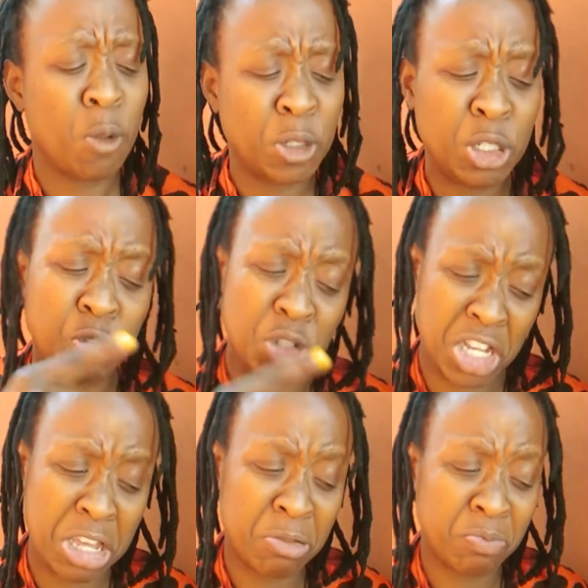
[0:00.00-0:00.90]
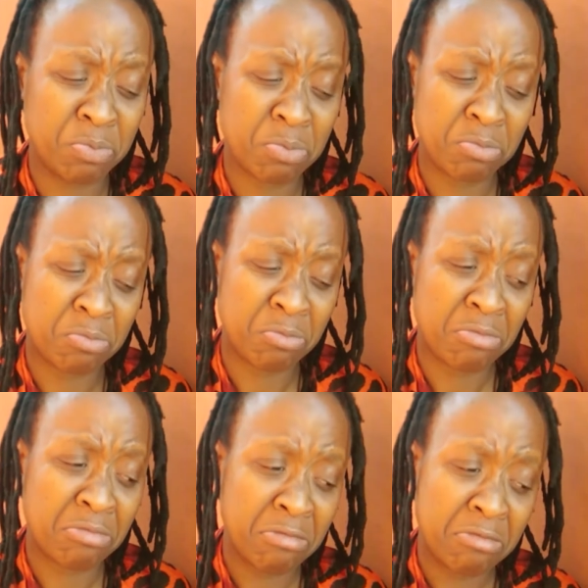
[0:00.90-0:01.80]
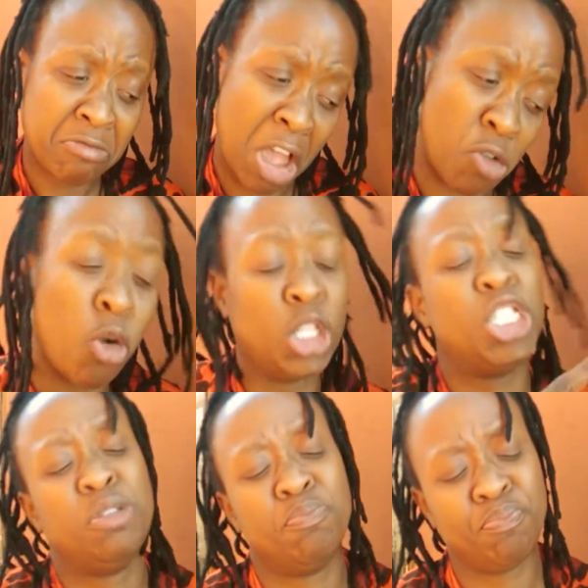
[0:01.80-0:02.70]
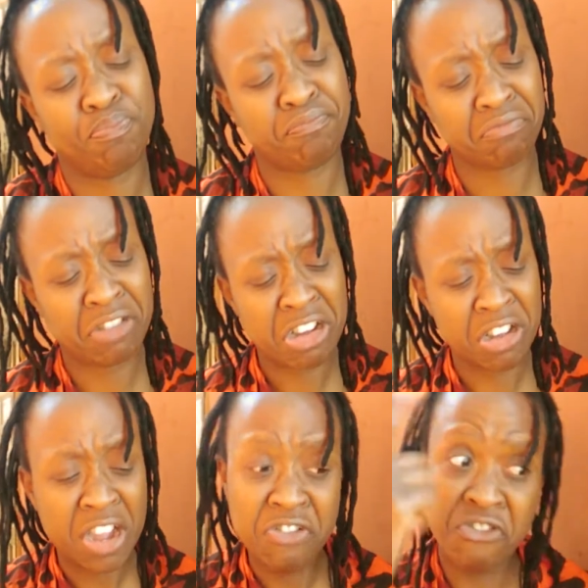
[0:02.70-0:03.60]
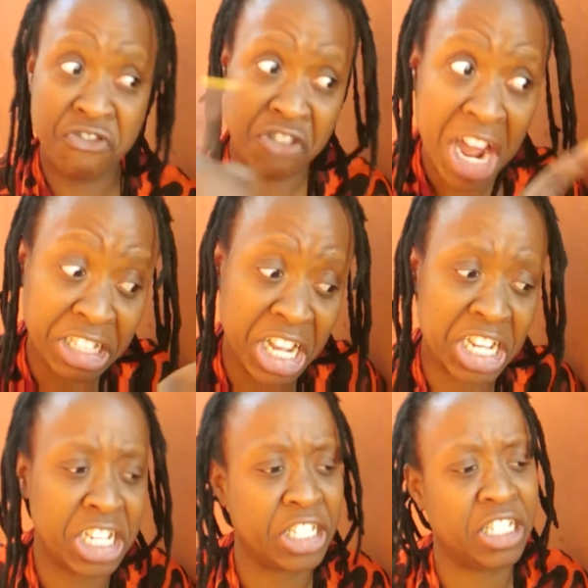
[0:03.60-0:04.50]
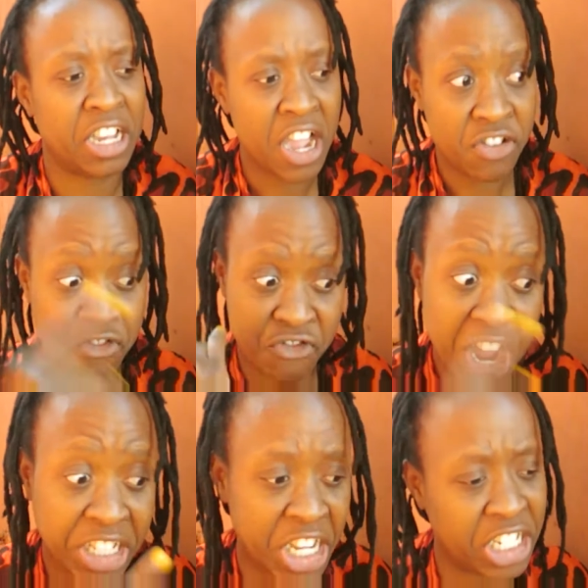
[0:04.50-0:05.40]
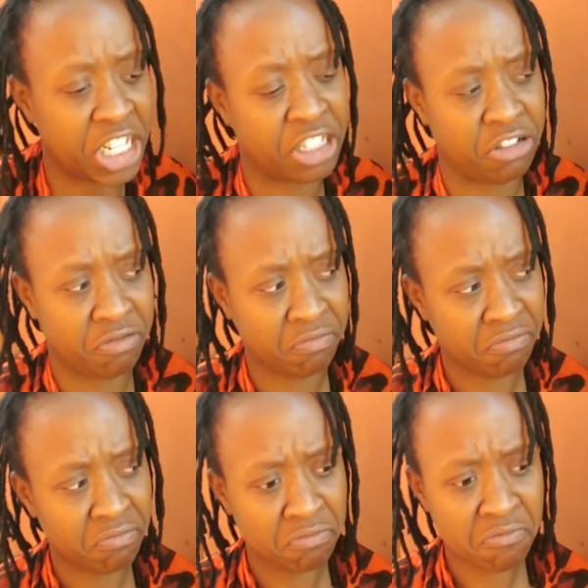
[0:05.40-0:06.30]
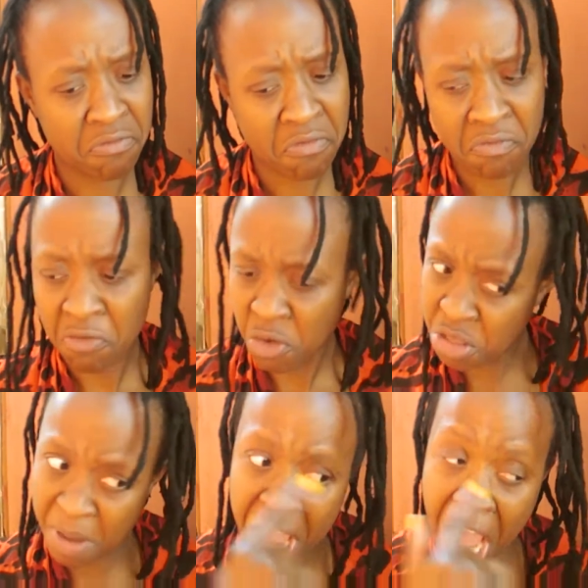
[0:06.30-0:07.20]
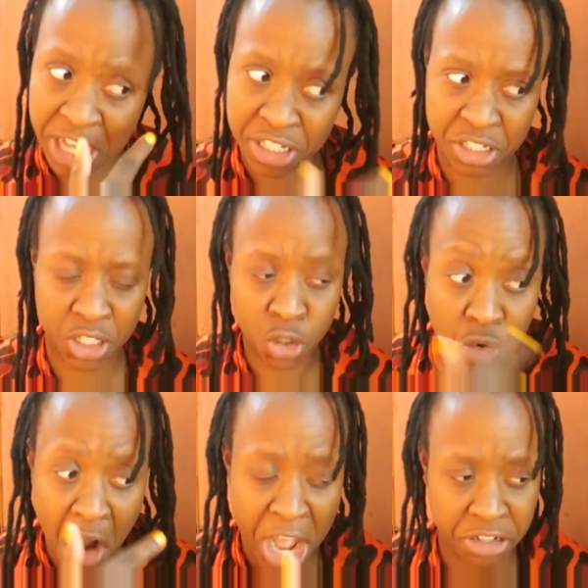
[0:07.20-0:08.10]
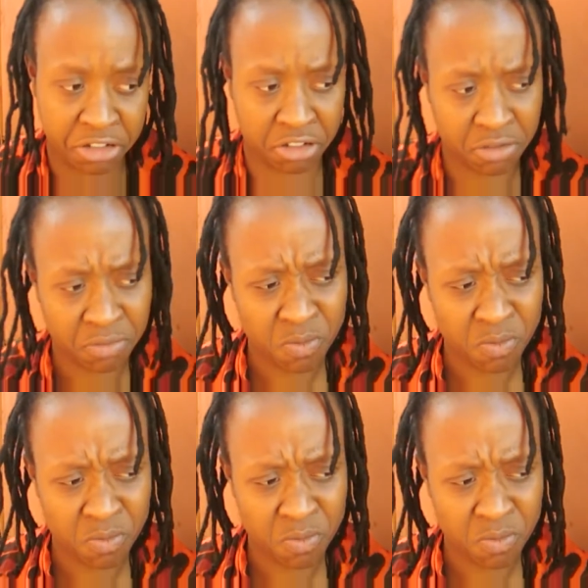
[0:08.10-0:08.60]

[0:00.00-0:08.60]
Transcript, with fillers: You see, today, I caught him. Right-handed. Right-handed. With my eyes. Two eyes.